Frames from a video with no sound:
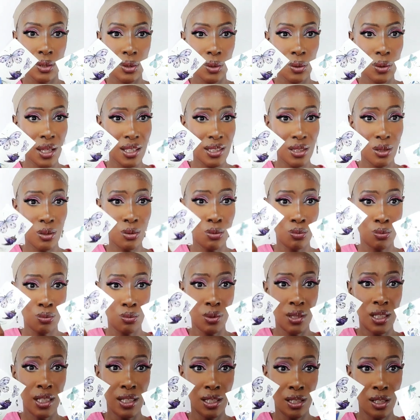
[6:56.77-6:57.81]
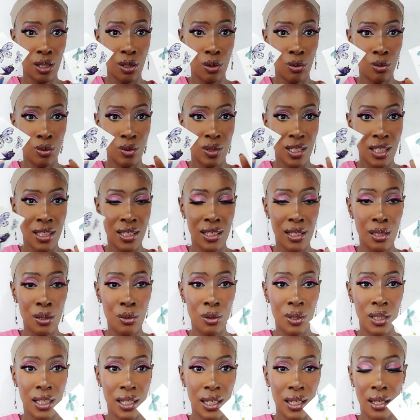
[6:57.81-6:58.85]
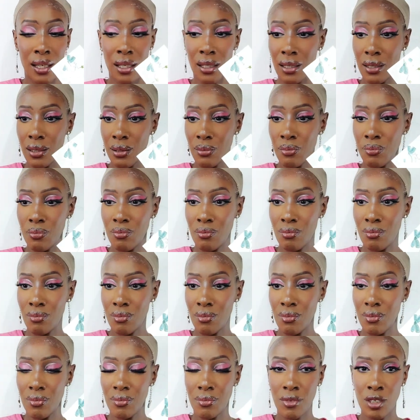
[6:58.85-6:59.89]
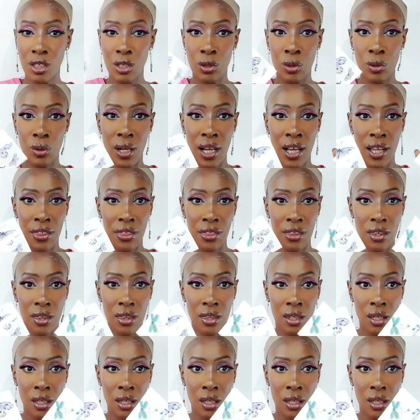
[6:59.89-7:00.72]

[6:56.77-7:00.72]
So that's really cute. And they look like, you know, earthy